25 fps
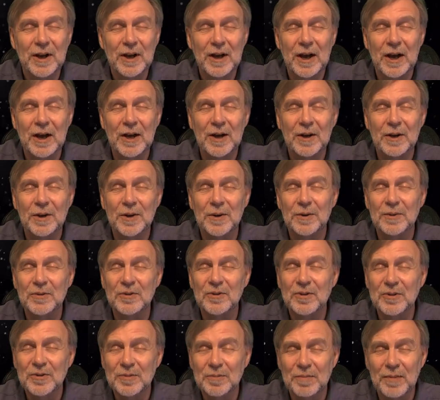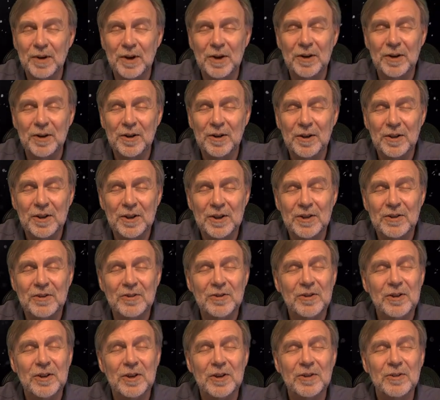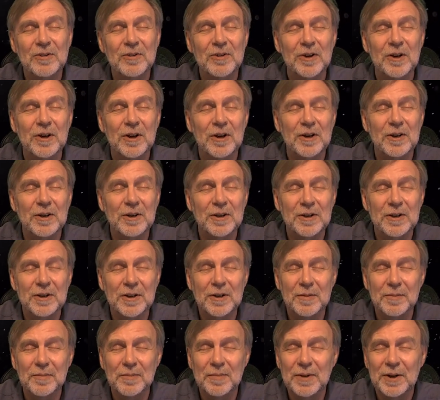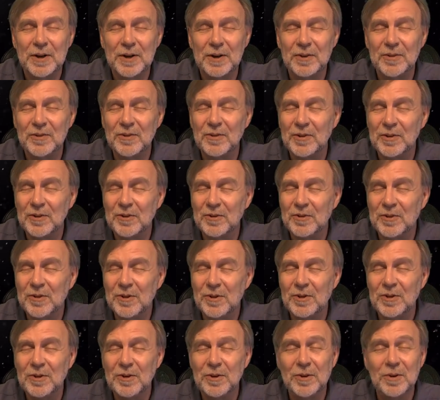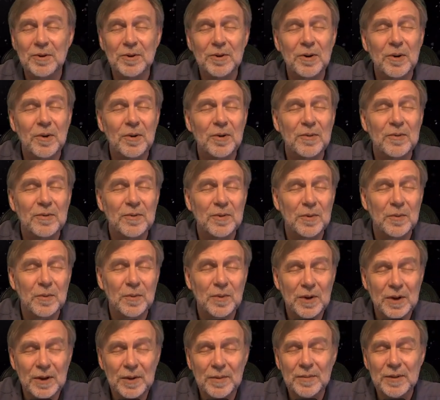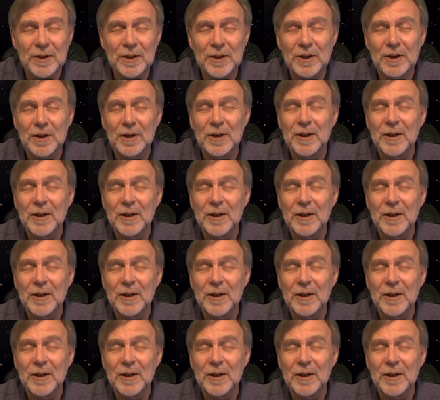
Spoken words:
how small these things are in comparison to your overwhelming